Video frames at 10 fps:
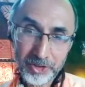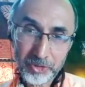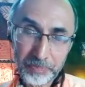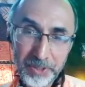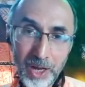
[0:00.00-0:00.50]

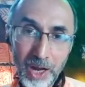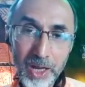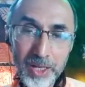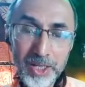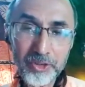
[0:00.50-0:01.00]

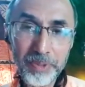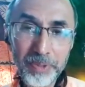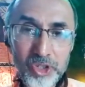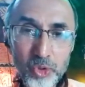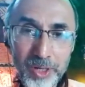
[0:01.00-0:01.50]

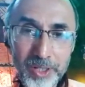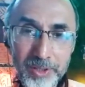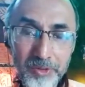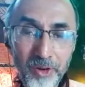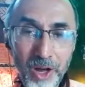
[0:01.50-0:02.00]
spiritually,
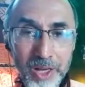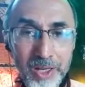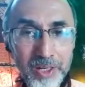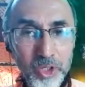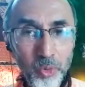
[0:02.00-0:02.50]

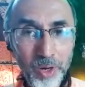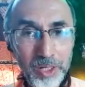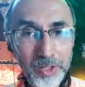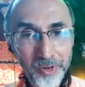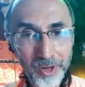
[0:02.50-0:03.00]
divinely
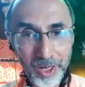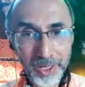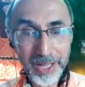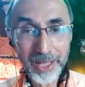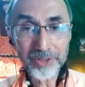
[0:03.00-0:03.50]

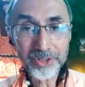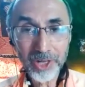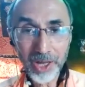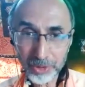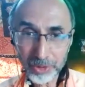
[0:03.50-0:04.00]
qualified as
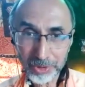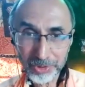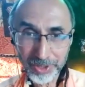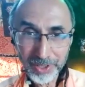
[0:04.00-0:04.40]
sadhu,